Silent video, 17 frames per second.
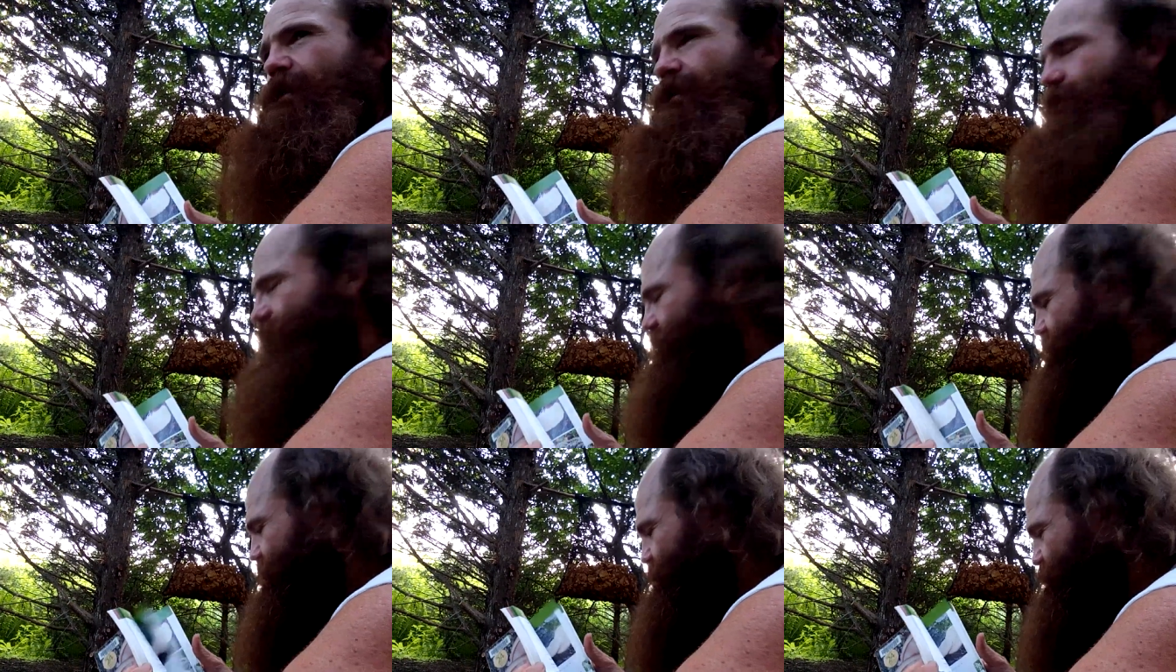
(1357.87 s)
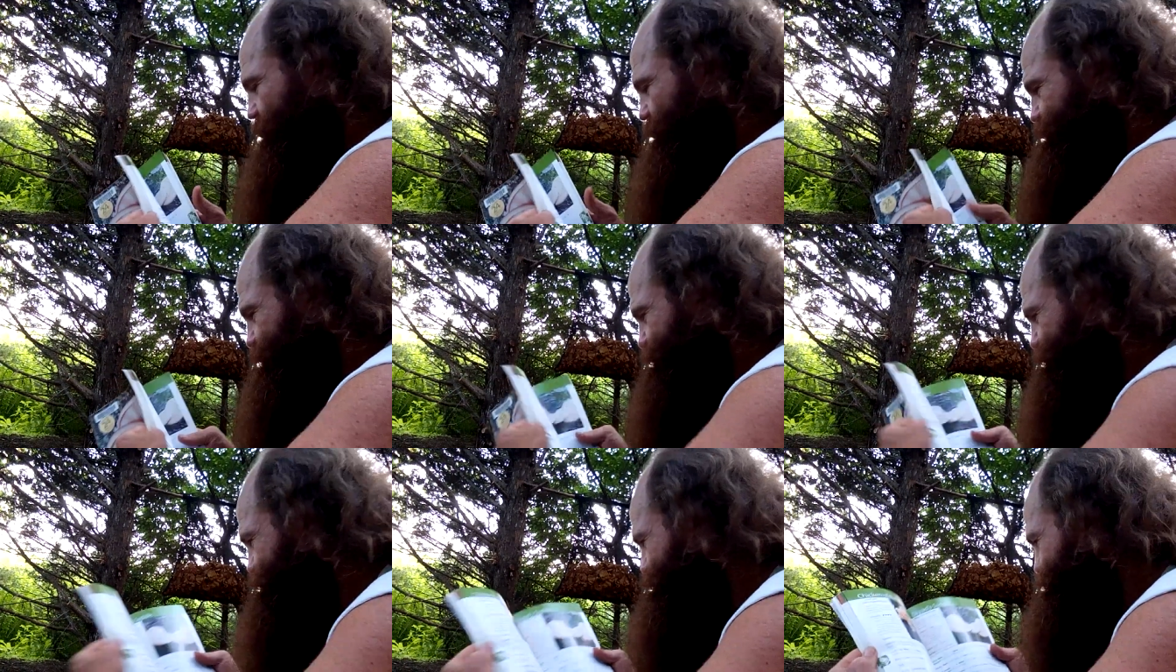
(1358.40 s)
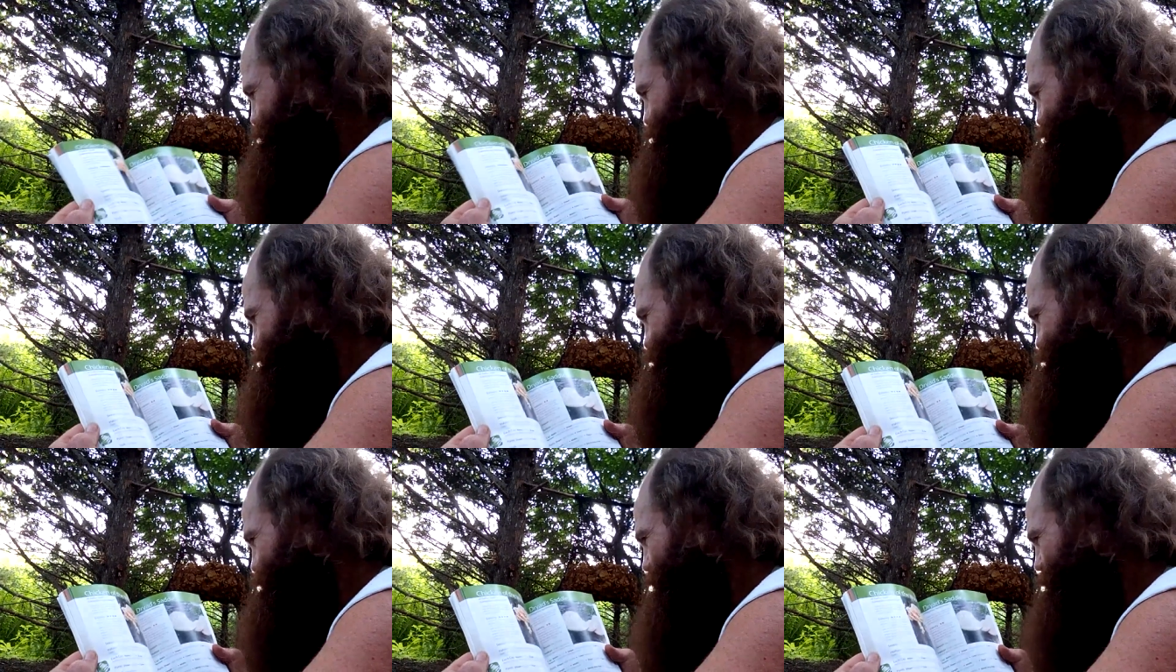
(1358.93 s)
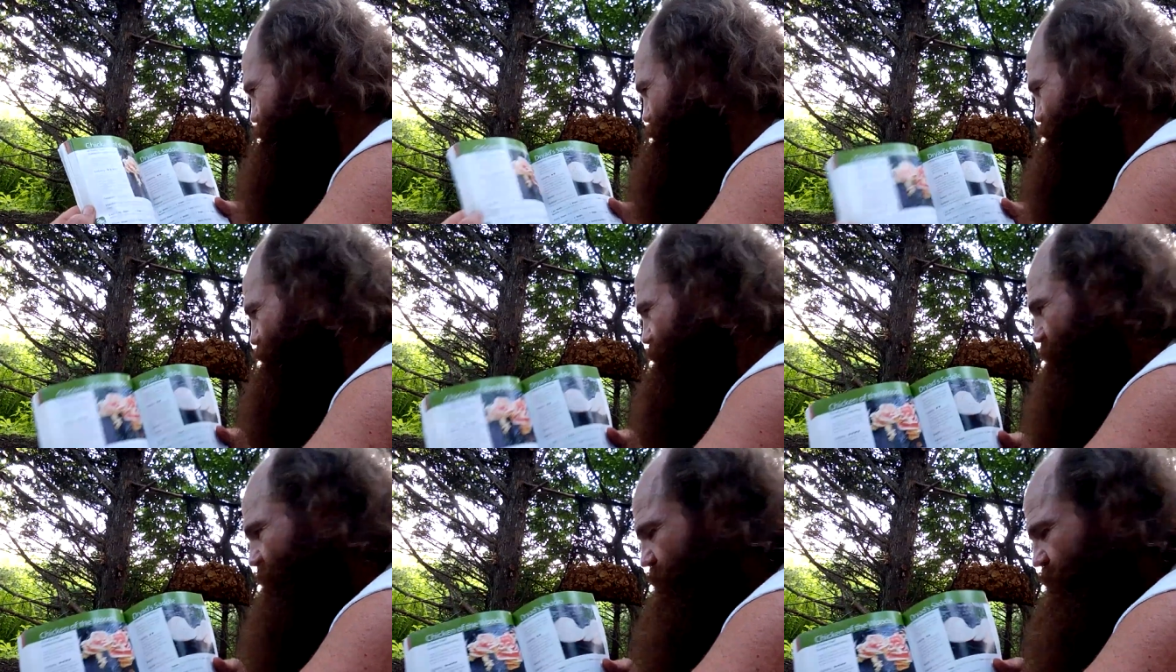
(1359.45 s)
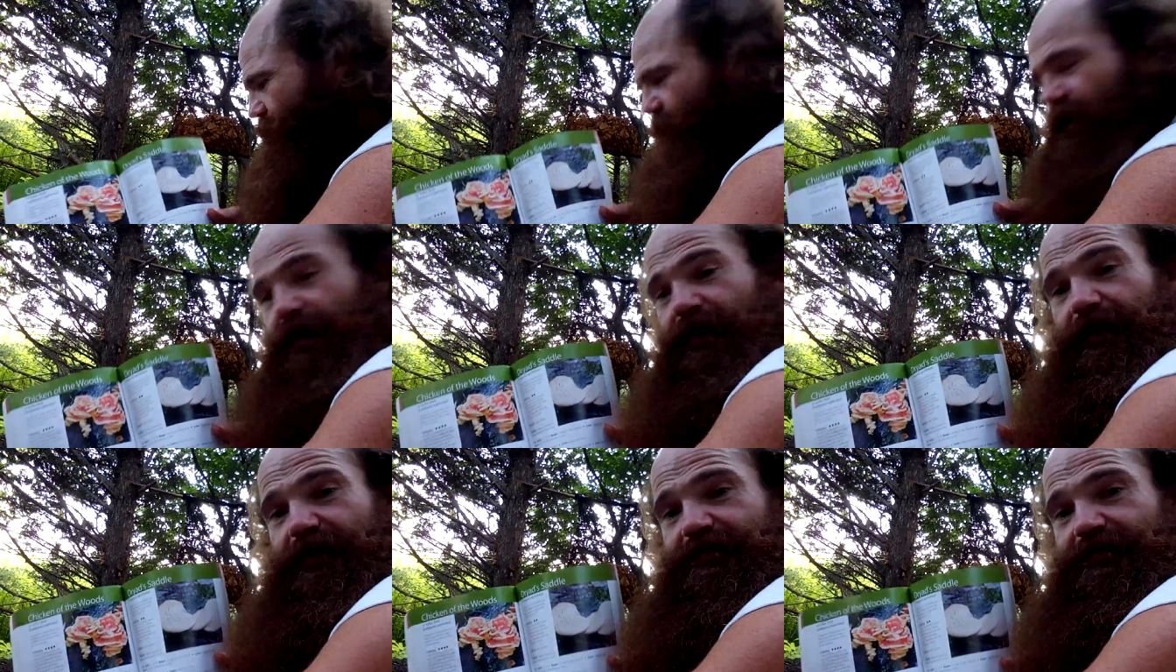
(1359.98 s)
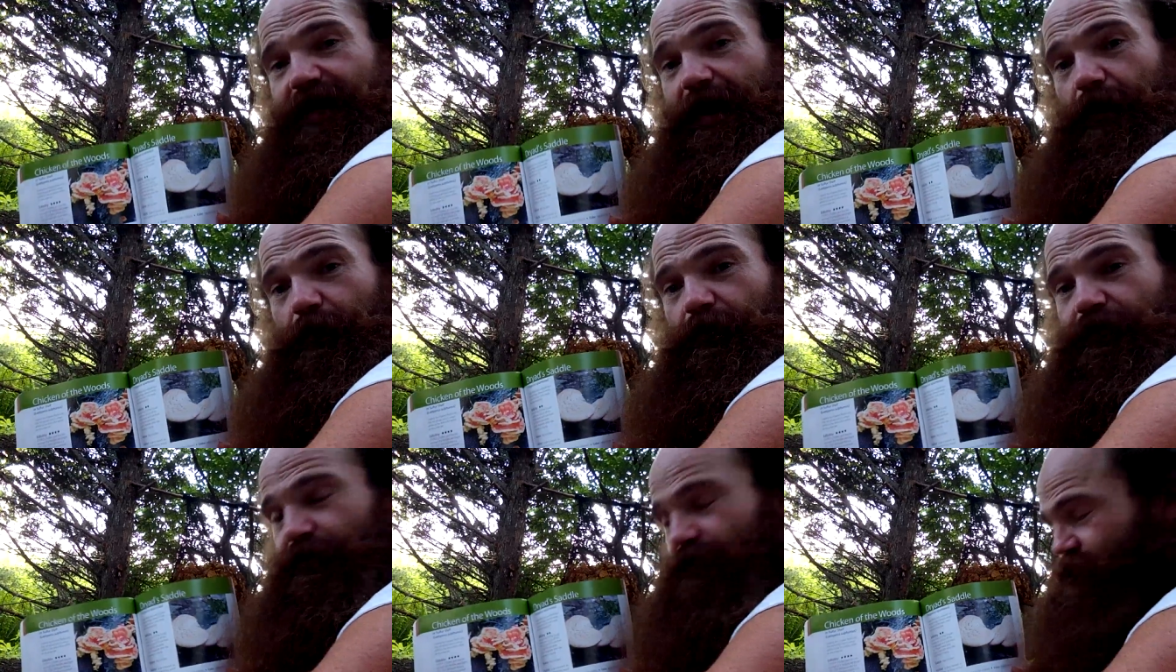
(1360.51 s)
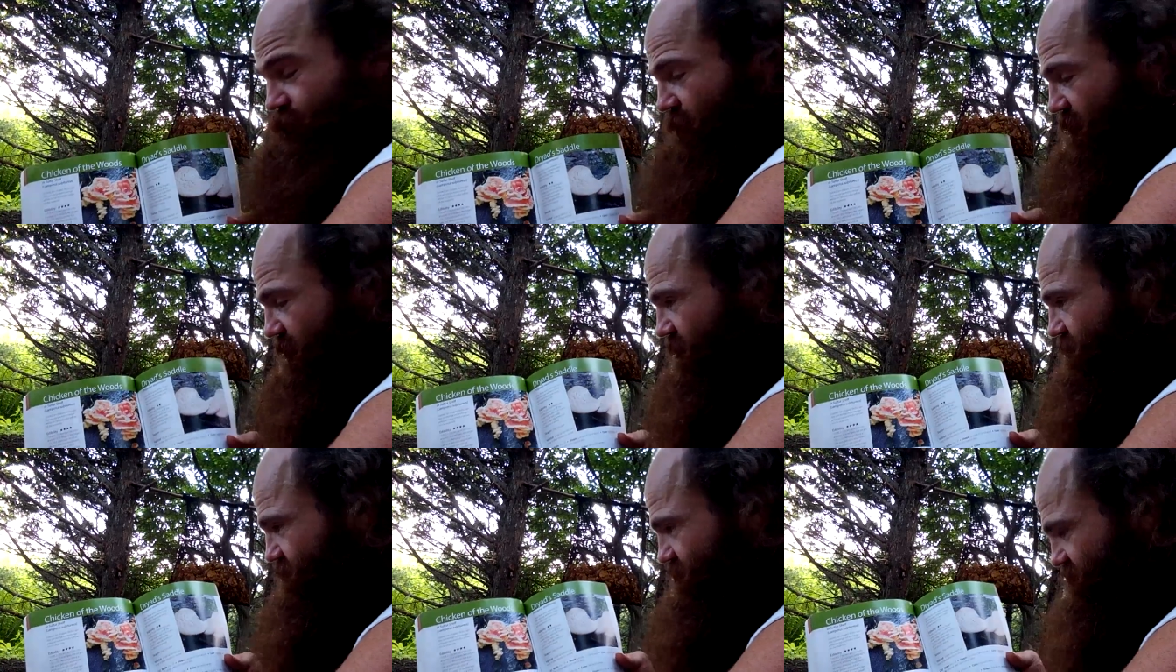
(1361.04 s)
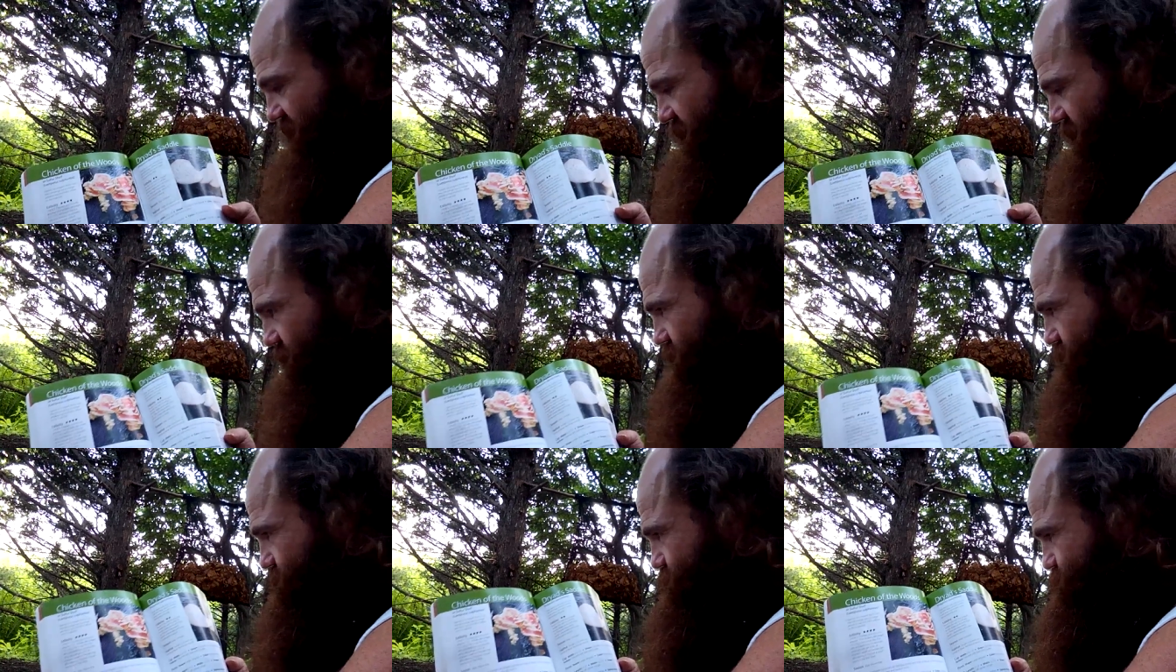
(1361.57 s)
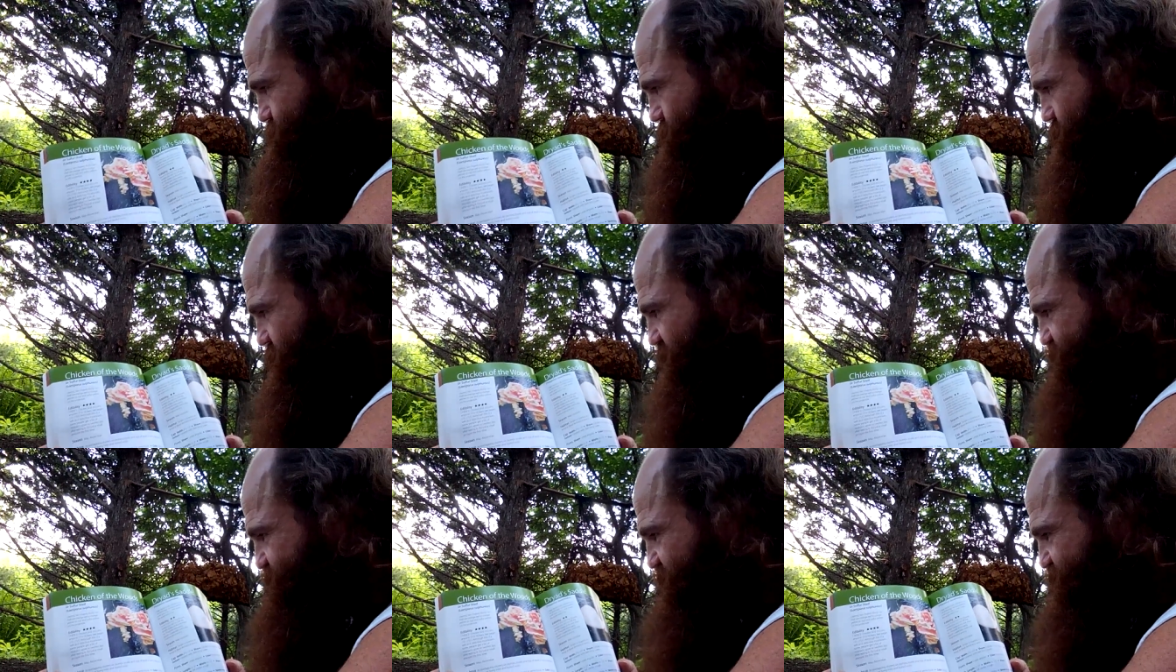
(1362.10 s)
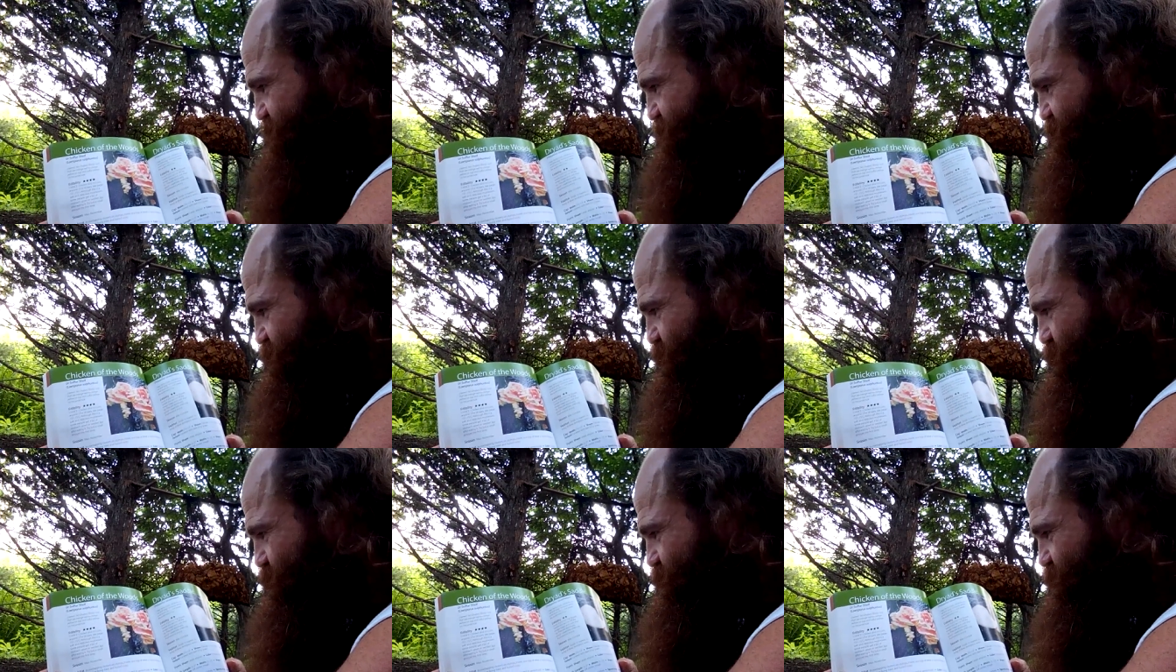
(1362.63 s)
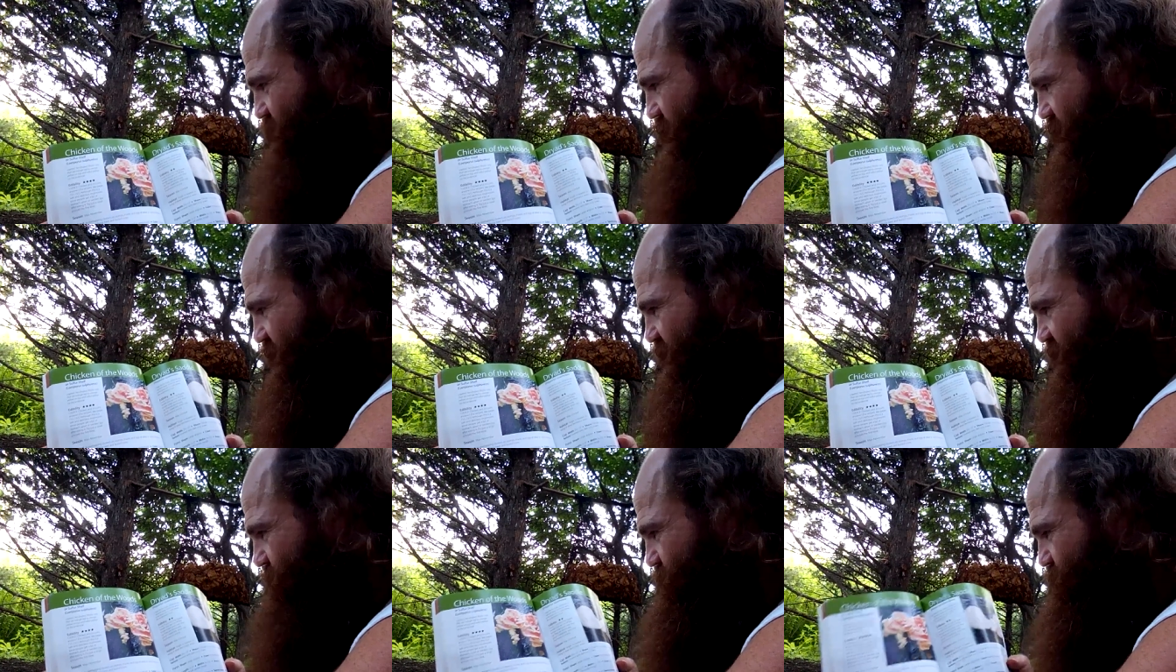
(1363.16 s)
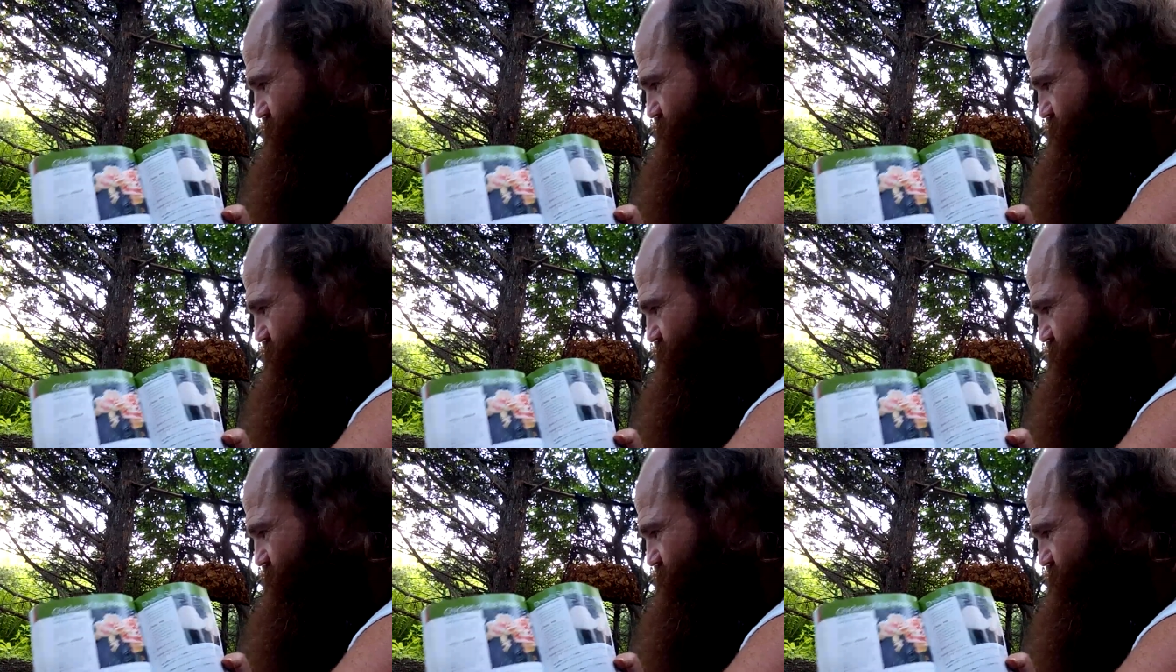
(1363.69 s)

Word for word: Golly, can y'all just stop it? I ate that one, the Dryad Saddle. It says it's a two-star